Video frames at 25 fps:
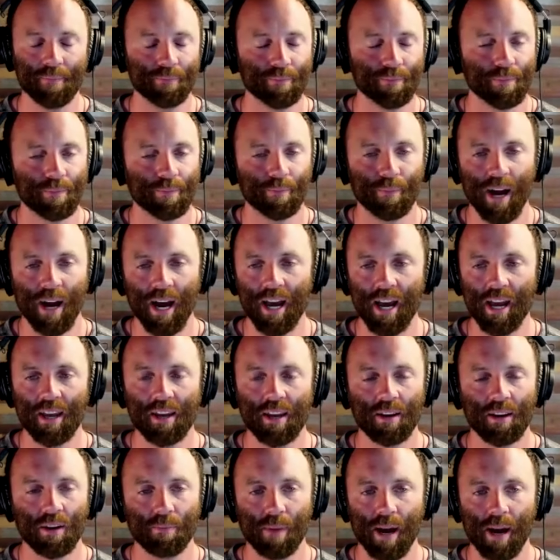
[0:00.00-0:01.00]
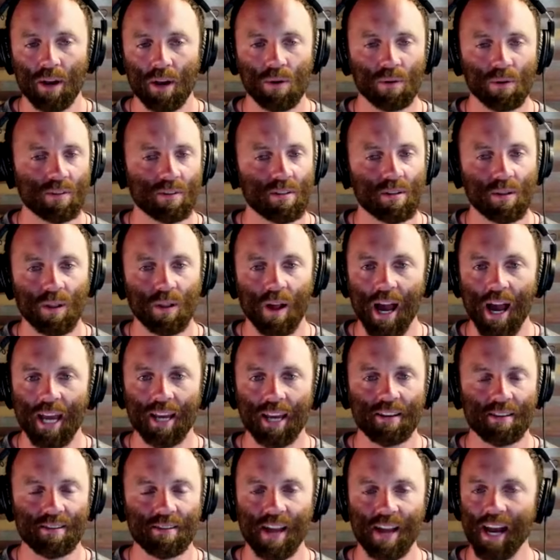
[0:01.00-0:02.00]
my oldest
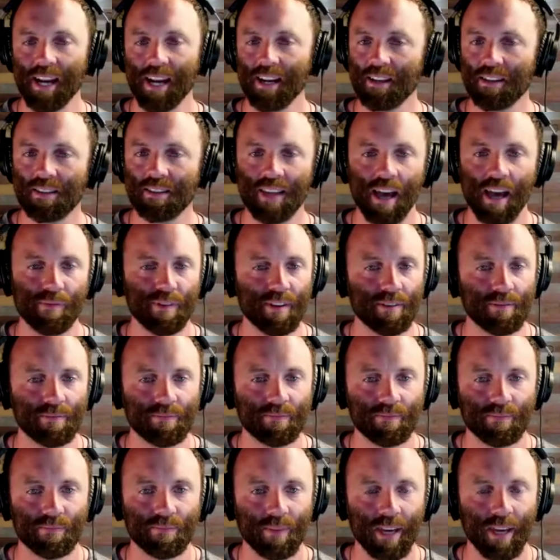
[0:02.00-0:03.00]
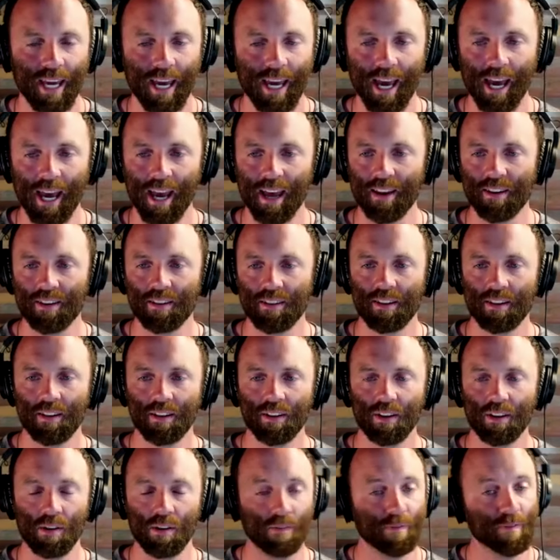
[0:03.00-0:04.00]
client is 97, and
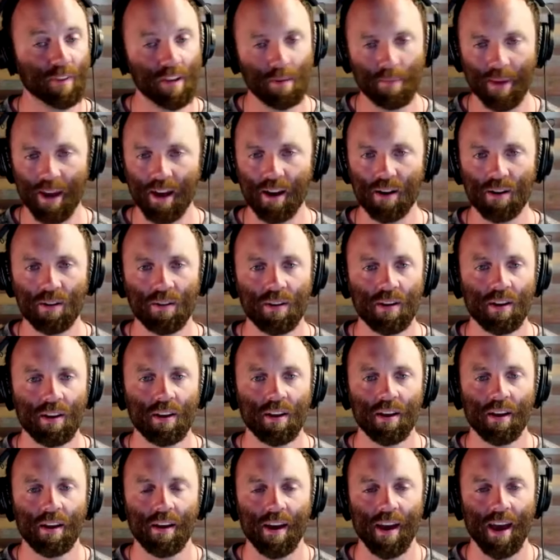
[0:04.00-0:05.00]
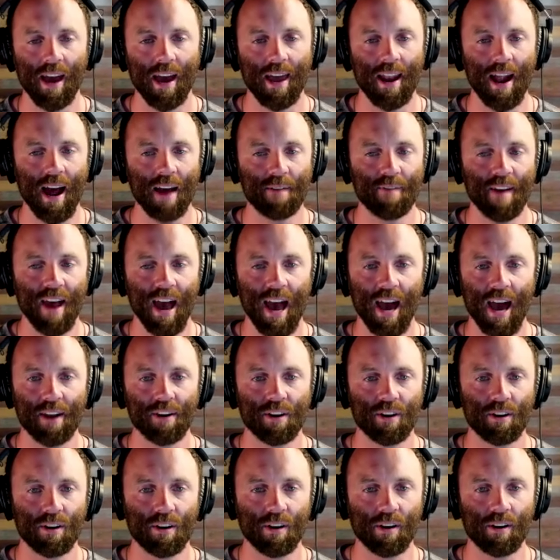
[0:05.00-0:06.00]
female, and I've had
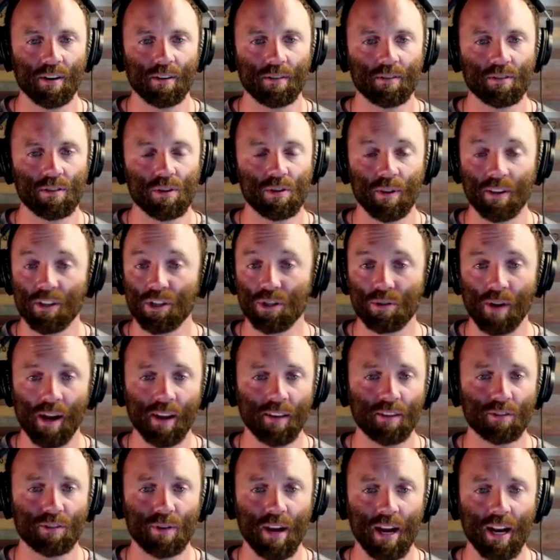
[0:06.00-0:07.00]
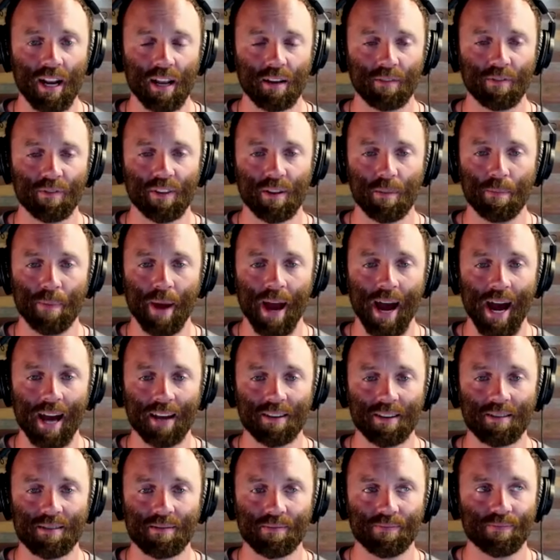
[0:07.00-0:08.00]
her doing strength training for the
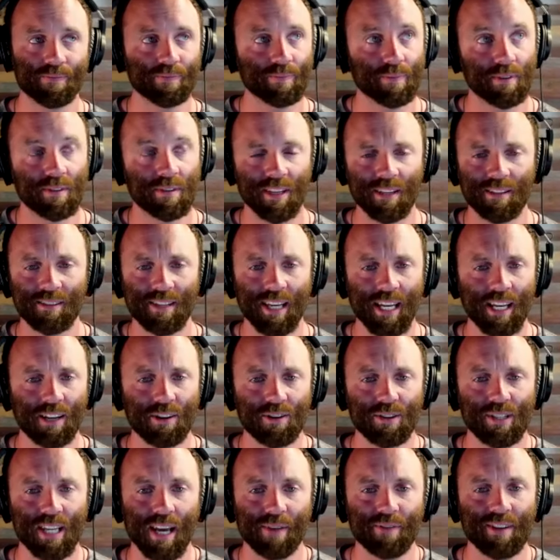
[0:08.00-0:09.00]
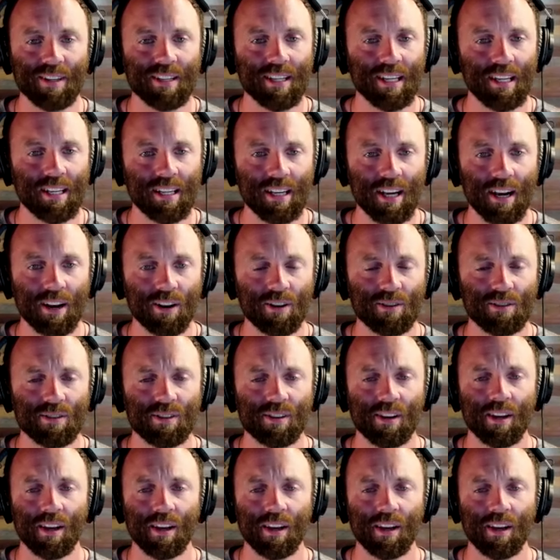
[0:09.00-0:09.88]
past 16 or 17 years.